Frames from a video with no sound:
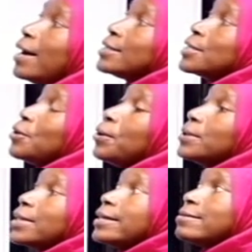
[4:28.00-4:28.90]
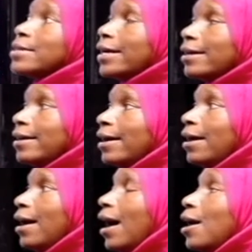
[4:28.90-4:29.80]
Article the.
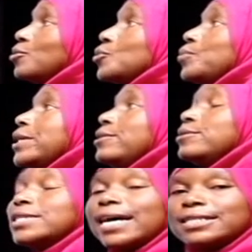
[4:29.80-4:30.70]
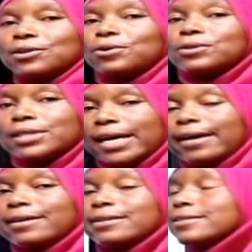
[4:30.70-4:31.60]
How do we use article
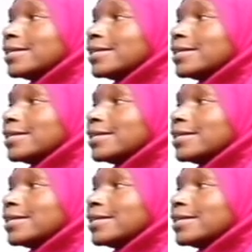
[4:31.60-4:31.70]
the in a